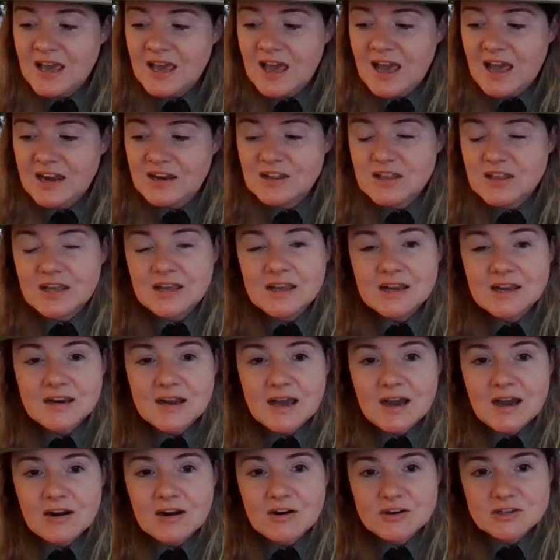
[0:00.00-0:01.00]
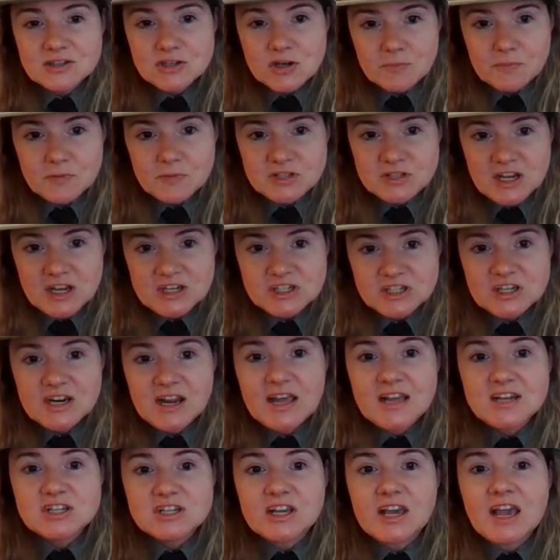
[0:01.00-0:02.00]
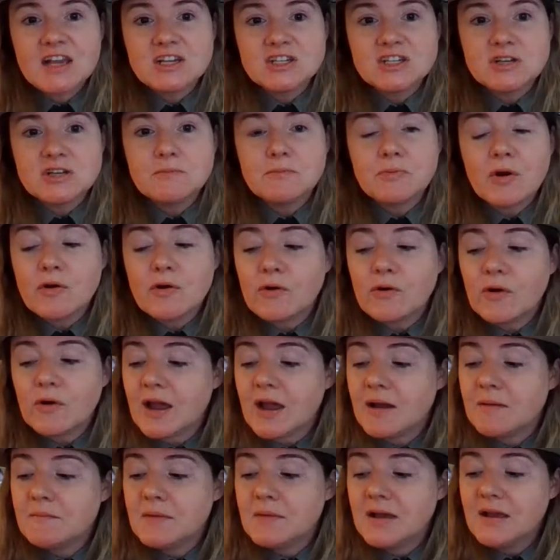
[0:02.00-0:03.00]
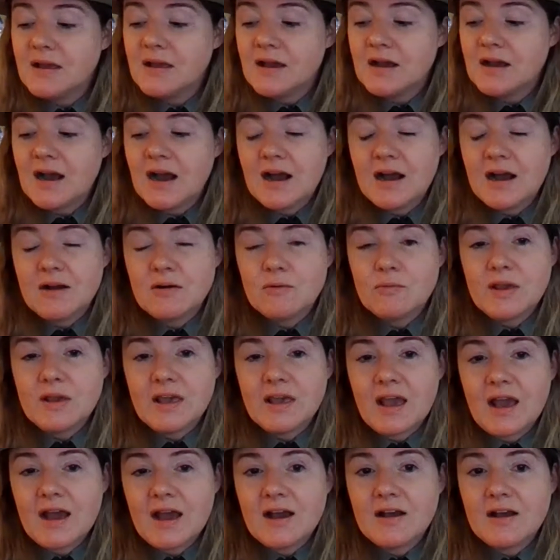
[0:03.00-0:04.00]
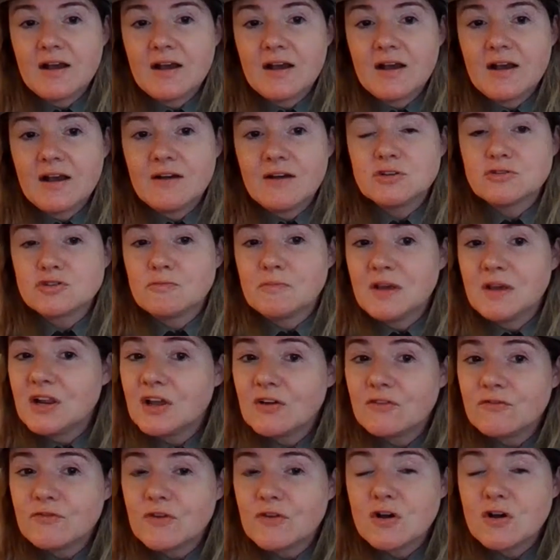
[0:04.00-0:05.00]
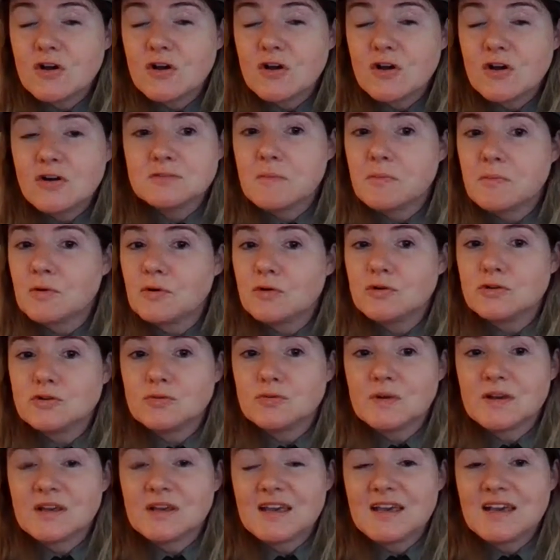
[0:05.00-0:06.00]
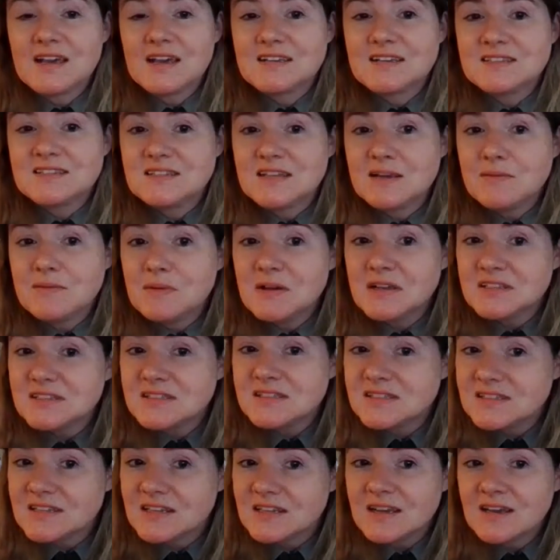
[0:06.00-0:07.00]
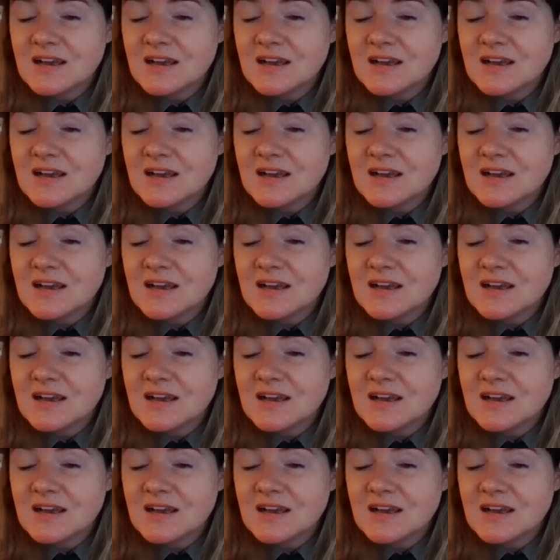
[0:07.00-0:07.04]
And then our interpretation and education program, we have social media folks, people who are doing exhibits,